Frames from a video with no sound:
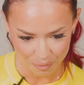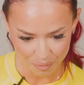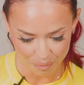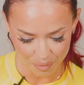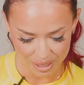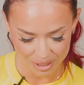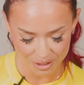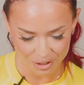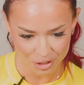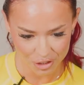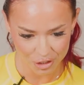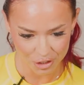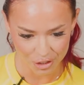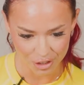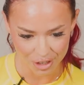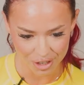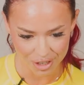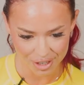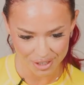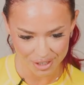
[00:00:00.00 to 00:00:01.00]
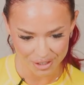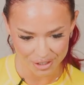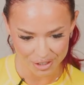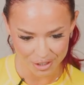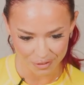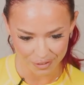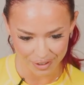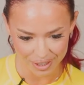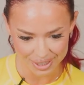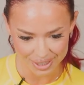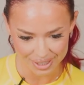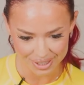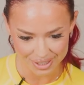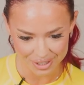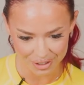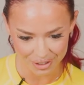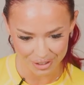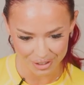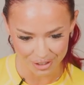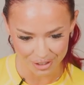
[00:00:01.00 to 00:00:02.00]
Make sure your device is
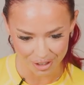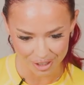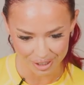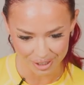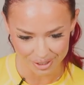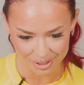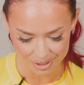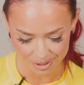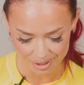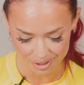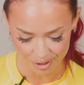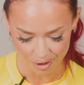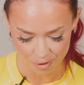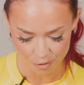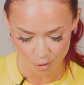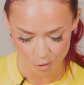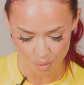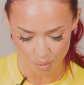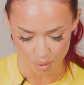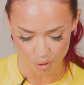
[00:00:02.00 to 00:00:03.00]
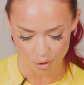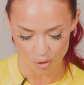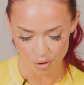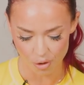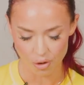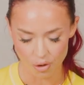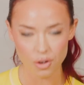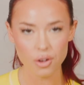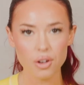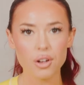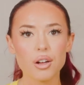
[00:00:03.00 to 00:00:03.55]
turned on and discoverable.